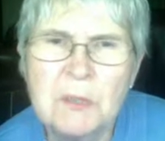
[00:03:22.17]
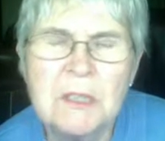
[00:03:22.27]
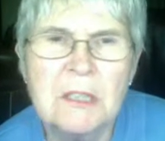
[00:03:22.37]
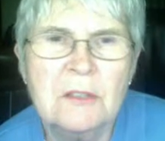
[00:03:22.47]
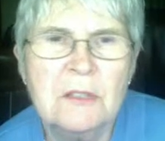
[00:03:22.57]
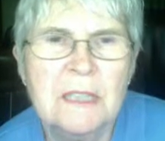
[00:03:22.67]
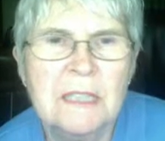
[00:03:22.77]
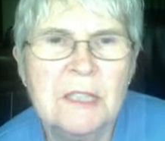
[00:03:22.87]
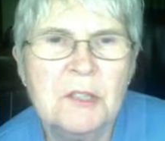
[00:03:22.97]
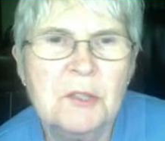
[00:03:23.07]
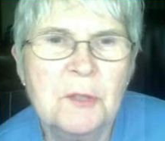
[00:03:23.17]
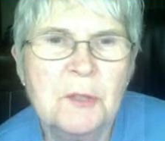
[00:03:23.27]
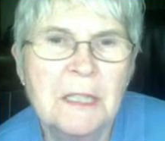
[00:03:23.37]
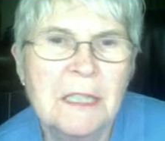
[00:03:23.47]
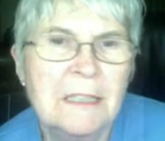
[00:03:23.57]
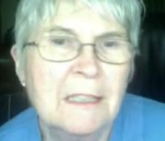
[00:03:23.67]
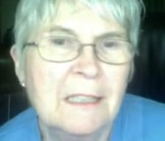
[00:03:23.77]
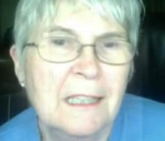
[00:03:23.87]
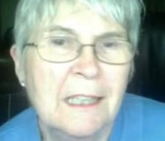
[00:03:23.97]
still need to get in